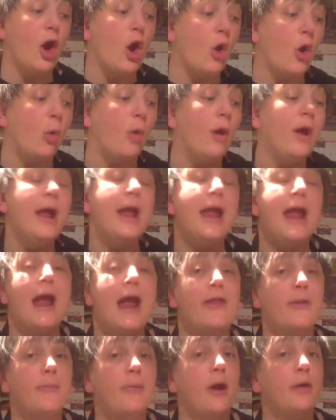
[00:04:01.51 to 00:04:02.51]
Oh,
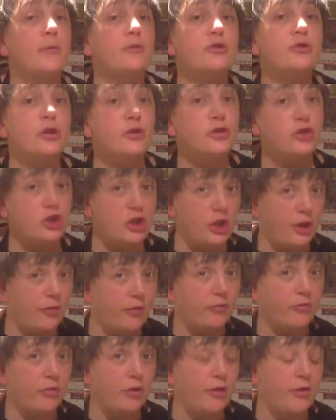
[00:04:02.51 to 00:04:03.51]
and the Parmesan
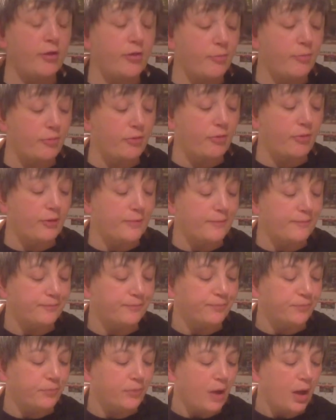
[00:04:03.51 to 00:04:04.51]
cheese crisps.
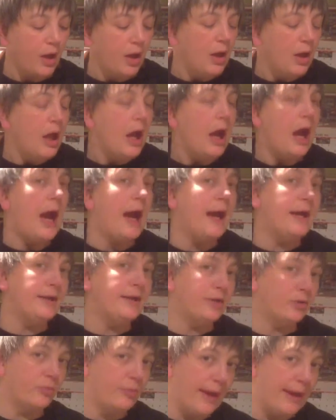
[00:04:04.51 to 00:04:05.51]
I
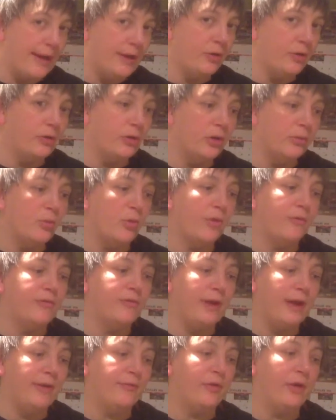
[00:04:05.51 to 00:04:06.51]
added oregano, a little more
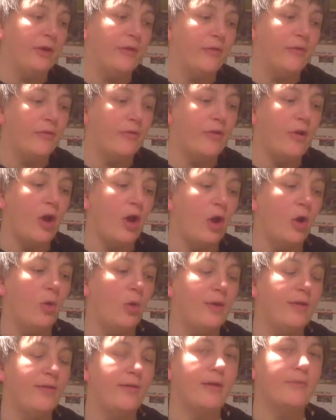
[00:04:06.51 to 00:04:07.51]
flavoring. So
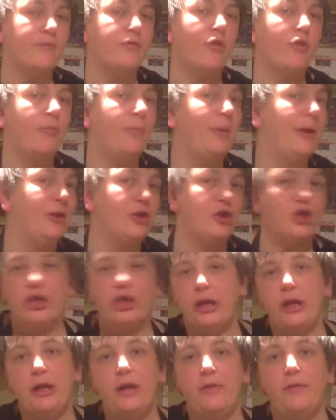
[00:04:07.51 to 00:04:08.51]
instead of just being
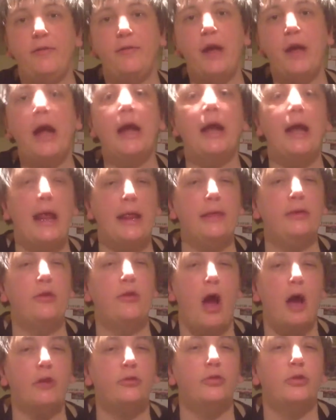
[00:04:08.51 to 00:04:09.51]
cheese, I
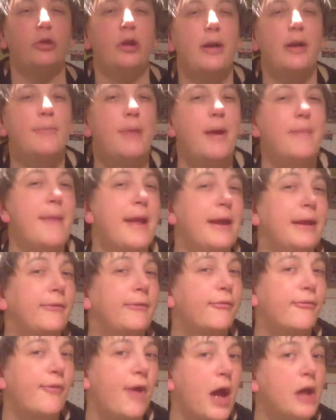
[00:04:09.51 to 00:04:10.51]
doctored it up. I made it
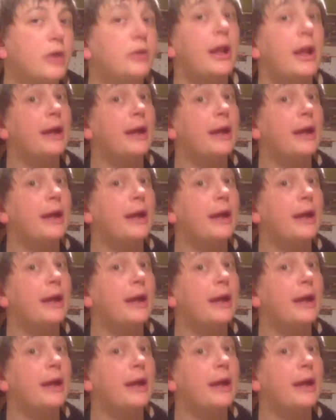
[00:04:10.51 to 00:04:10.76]
fun.